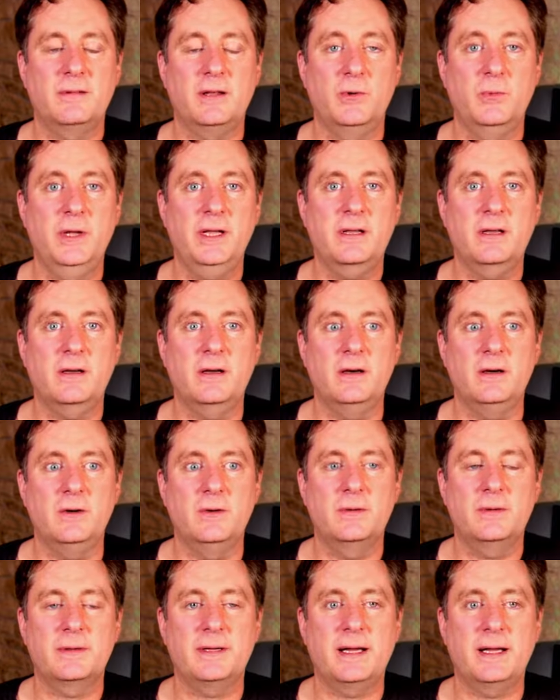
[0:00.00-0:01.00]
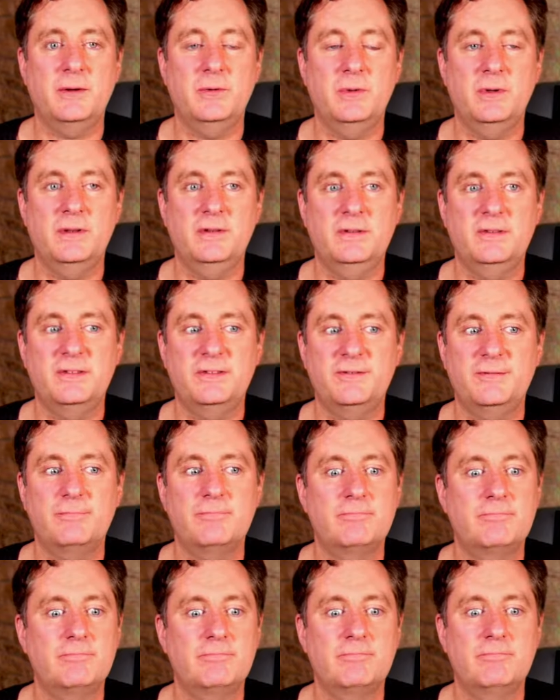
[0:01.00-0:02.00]
week ago, I was,
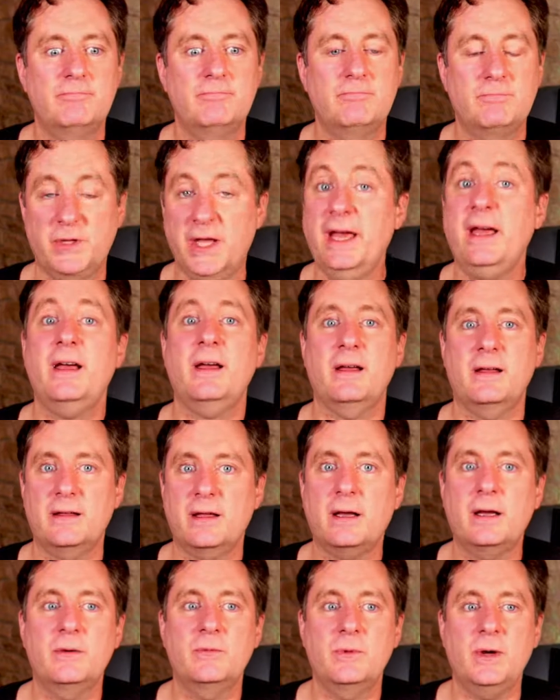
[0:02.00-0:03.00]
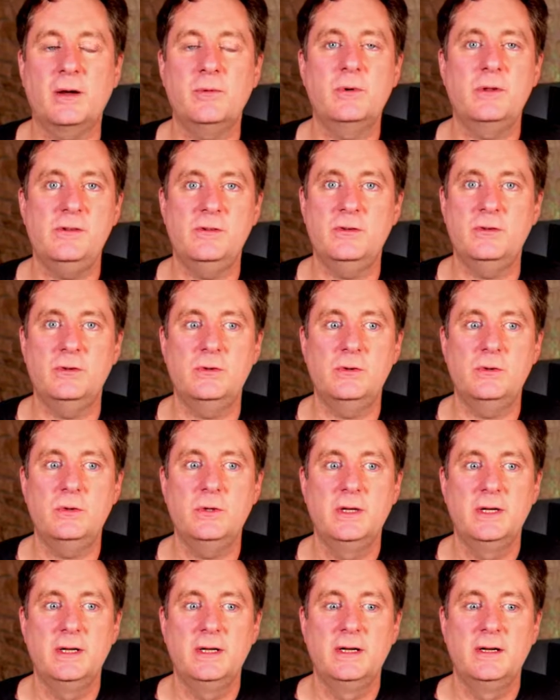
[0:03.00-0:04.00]
I would
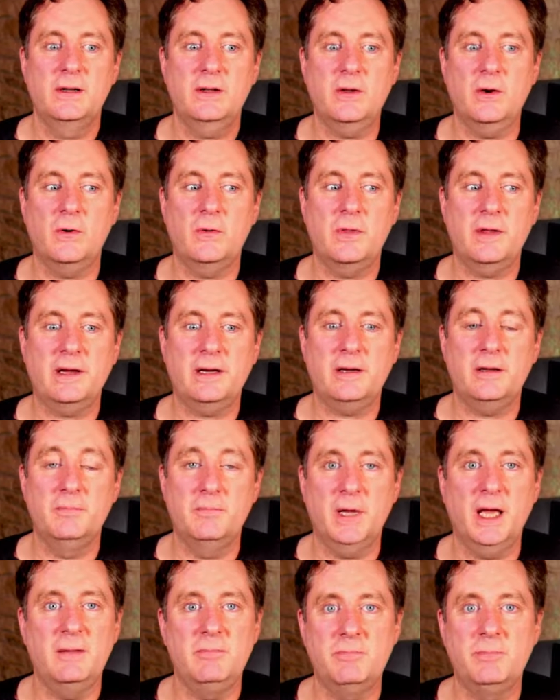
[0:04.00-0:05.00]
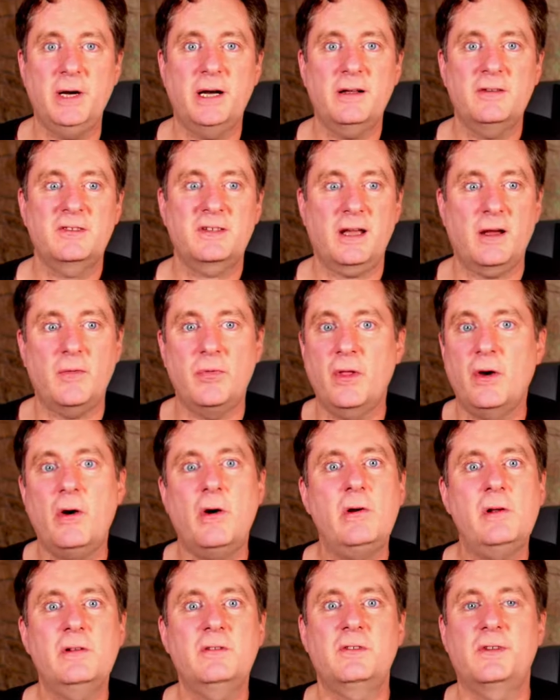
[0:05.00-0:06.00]
go there and busk out in the
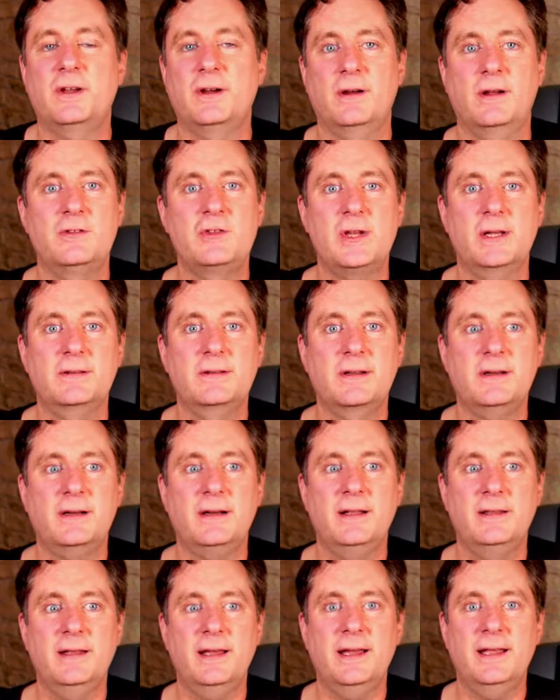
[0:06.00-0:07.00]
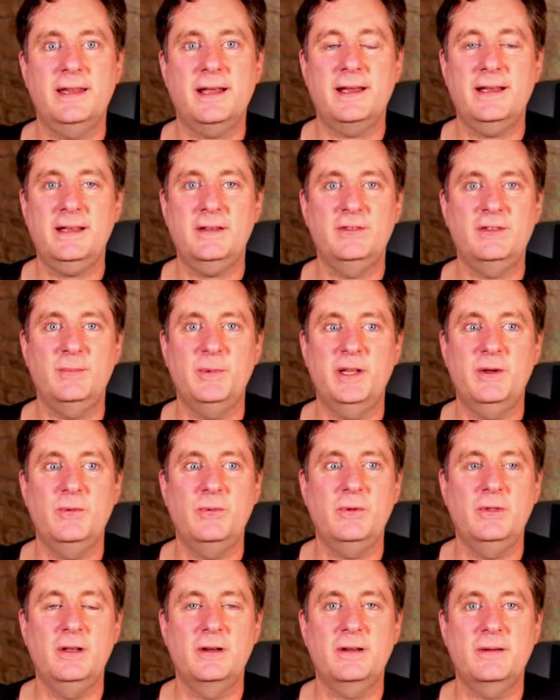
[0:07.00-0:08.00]
halls there at Gen Con, and I had somebody
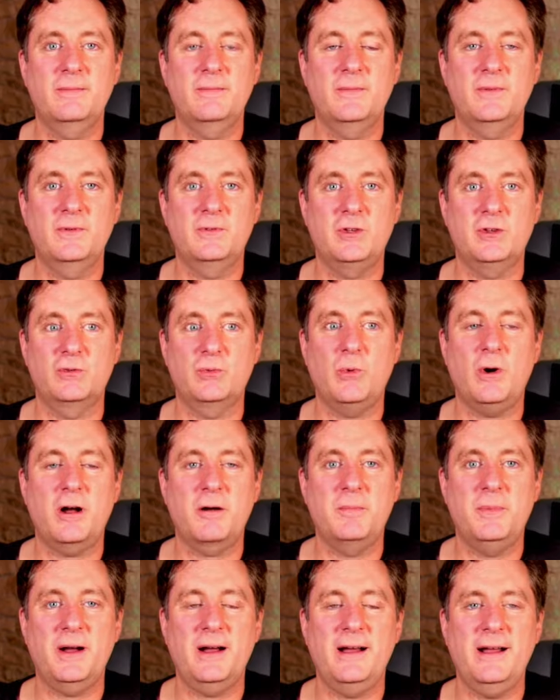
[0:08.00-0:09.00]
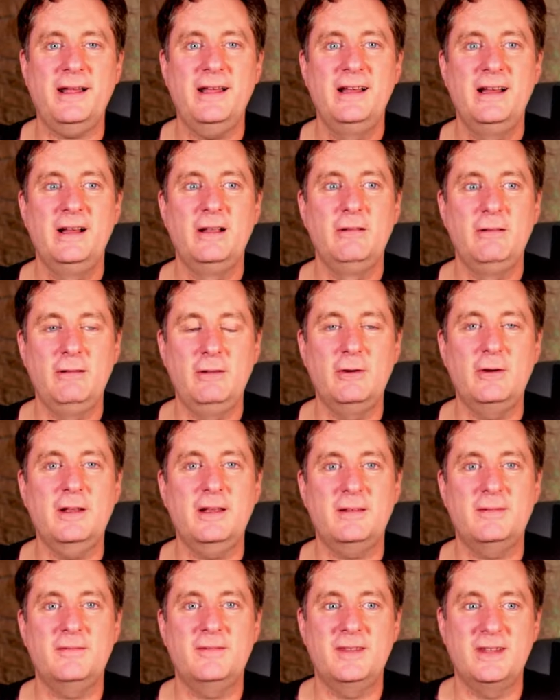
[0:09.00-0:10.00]
just walk by, look
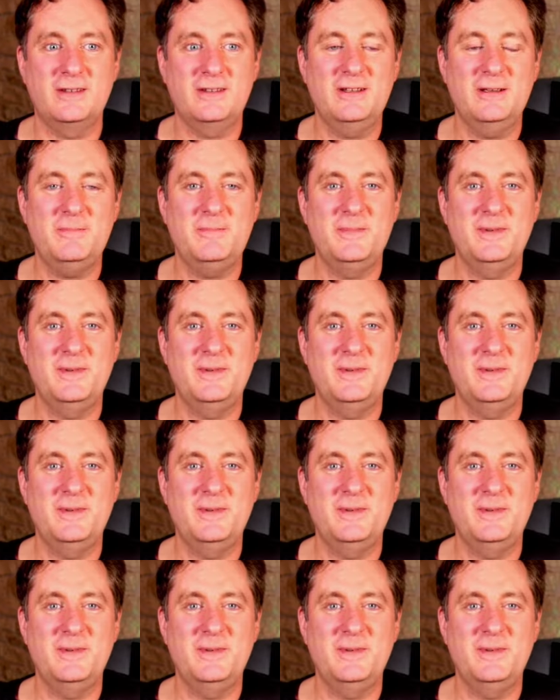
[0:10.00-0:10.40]
at the tip,